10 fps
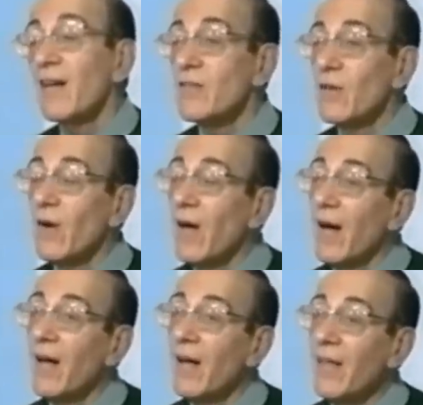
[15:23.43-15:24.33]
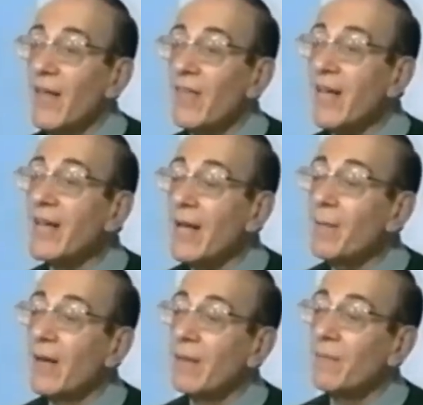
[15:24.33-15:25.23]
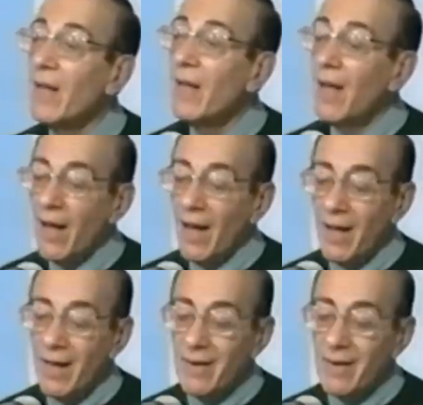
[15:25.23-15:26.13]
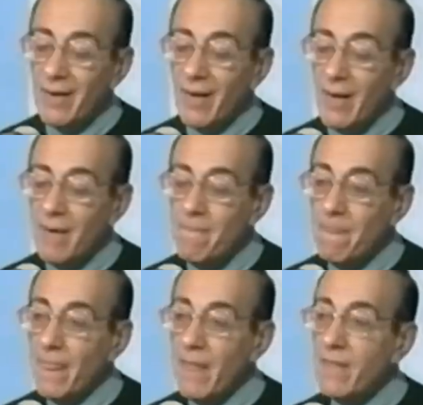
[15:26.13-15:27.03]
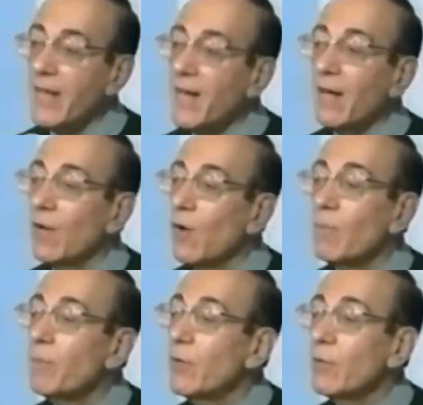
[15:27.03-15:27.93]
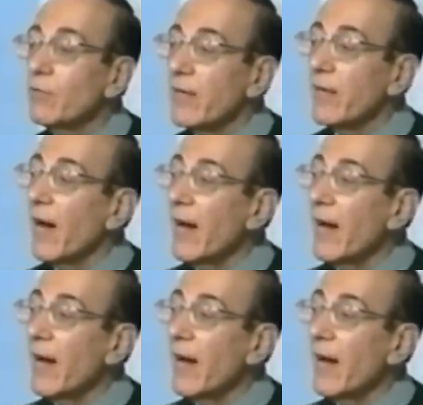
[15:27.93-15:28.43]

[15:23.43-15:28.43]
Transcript: So uh, they came in and um, they got along beautifully.